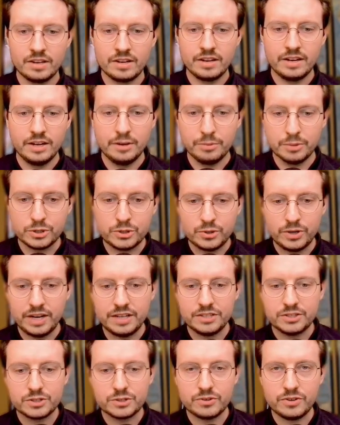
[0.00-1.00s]
It will
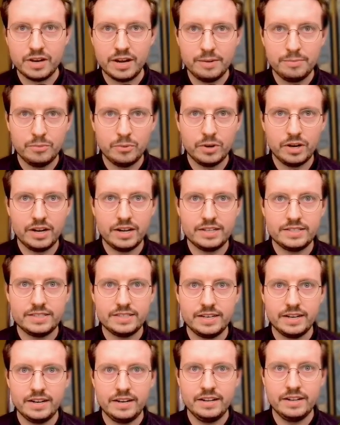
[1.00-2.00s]
transcribe what I
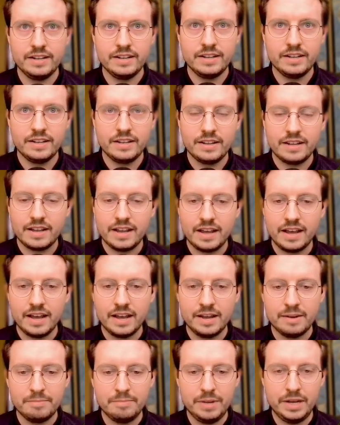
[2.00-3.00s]
said
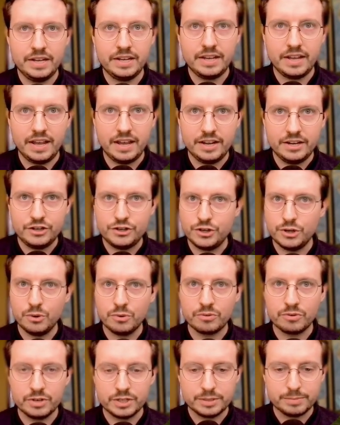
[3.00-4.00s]
and make a
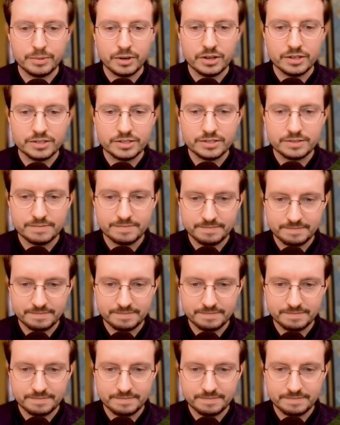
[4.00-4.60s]
joke response.